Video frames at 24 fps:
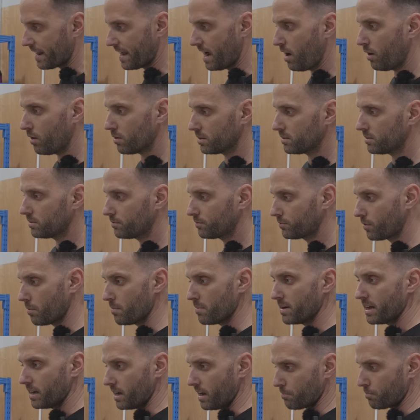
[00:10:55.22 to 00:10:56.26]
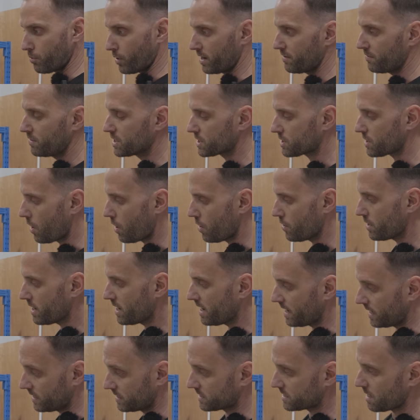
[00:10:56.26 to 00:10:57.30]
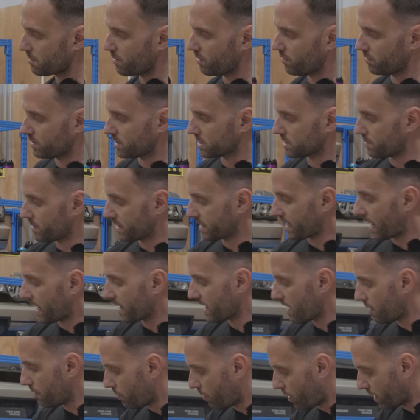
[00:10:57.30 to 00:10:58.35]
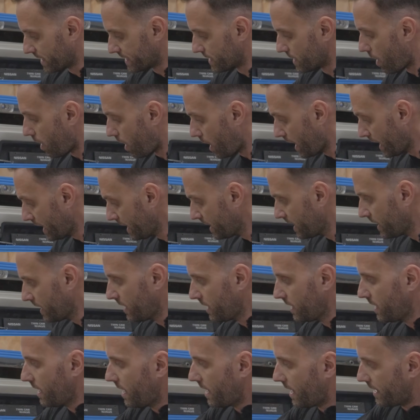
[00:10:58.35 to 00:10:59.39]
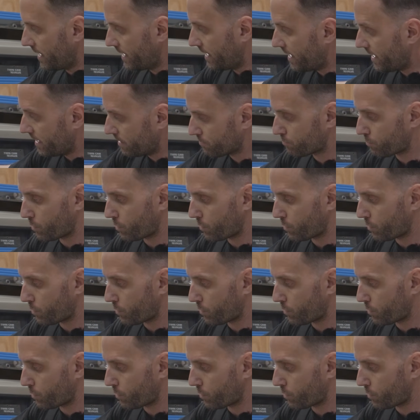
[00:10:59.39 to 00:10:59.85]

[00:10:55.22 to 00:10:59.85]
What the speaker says: out from a previous owner, and some of it has been cut out by Guy in